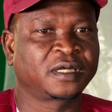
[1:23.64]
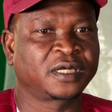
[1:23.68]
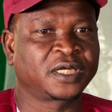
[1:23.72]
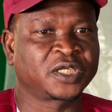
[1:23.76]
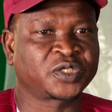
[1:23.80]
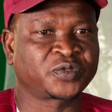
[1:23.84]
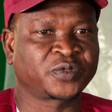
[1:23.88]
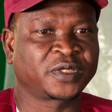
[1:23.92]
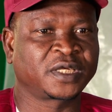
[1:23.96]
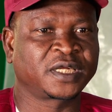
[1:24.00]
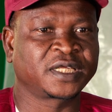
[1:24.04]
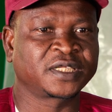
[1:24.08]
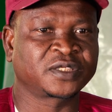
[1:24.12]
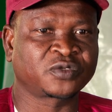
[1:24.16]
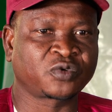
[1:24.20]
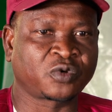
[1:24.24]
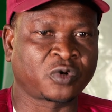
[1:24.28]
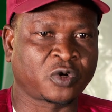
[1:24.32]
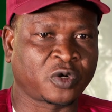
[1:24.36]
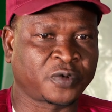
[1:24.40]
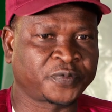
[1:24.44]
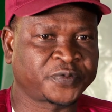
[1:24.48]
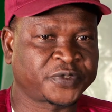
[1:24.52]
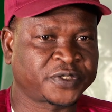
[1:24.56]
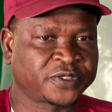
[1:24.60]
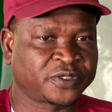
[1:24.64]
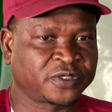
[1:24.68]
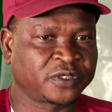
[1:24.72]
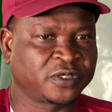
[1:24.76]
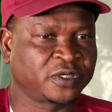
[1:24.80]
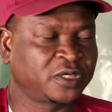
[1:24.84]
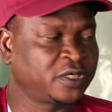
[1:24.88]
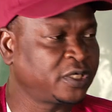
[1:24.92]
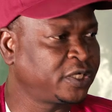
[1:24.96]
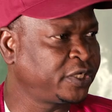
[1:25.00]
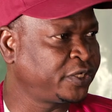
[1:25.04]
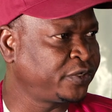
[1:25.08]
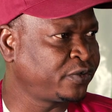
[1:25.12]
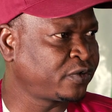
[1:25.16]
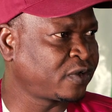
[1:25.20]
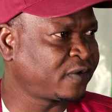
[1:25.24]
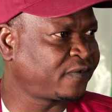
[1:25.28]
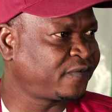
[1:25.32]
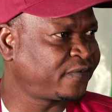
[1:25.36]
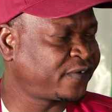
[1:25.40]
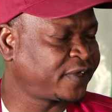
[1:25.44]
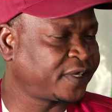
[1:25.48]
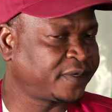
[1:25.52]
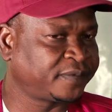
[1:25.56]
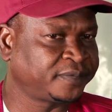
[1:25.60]
as well as crops in
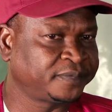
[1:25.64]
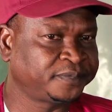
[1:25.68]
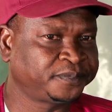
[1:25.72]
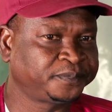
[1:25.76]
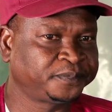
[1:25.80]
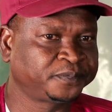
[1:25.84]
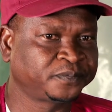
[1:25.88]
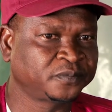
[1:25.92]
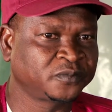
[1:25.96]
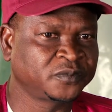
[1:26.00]
your farm.